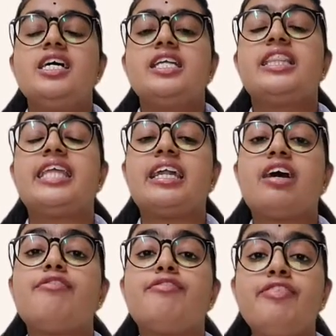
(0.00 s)
there are
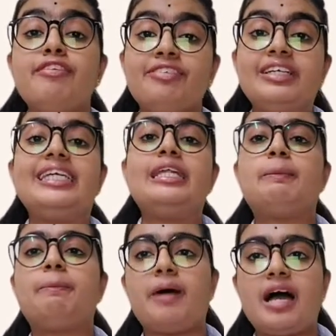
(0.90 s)
15
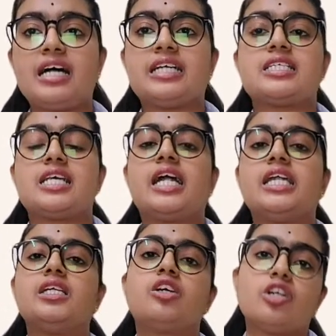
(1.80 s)
parts
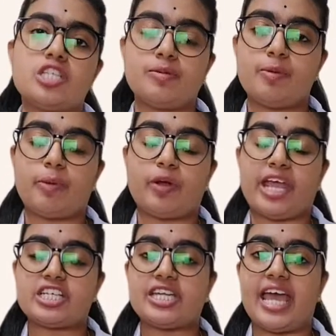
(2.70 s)
under Consumer Protection